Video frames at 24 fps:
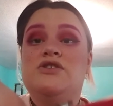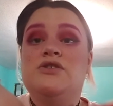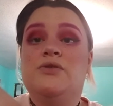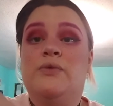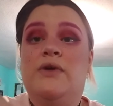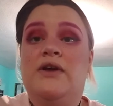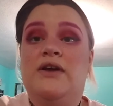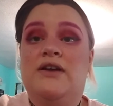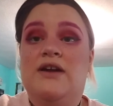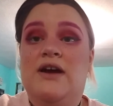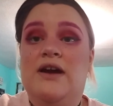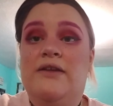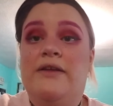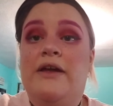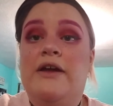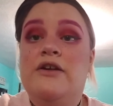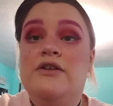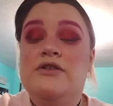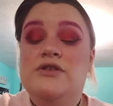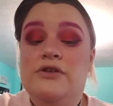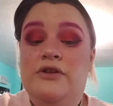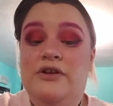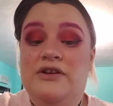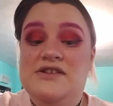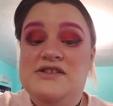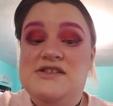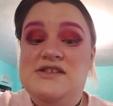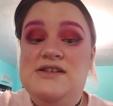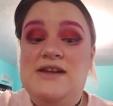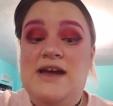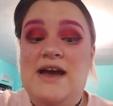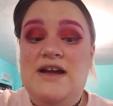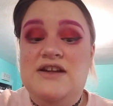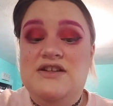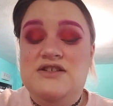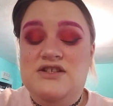your winged eyeliner to look as
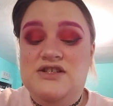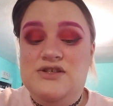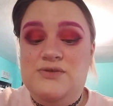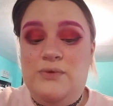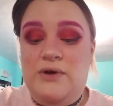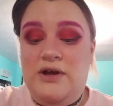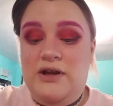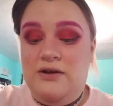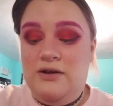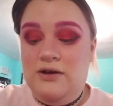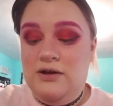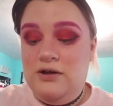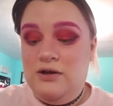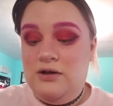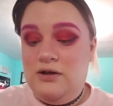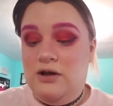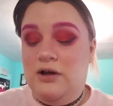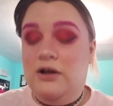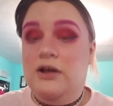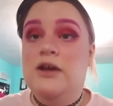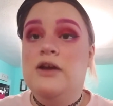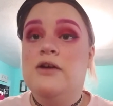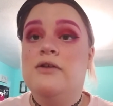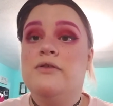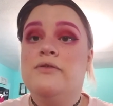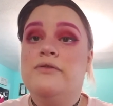snatched as when Akira